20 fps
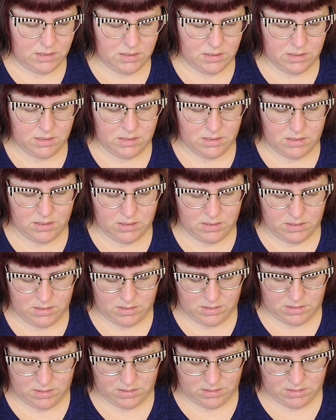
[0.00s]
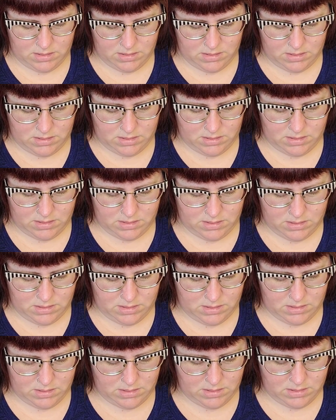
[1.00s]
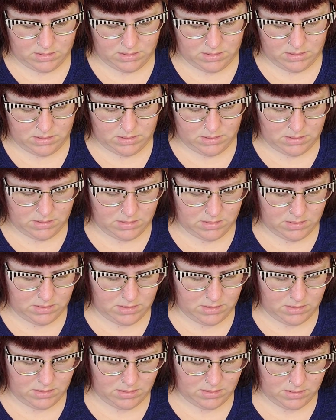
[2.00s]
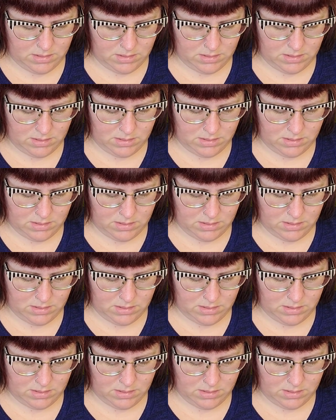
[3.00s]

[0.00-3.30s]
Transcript: No one is speaking in this clip.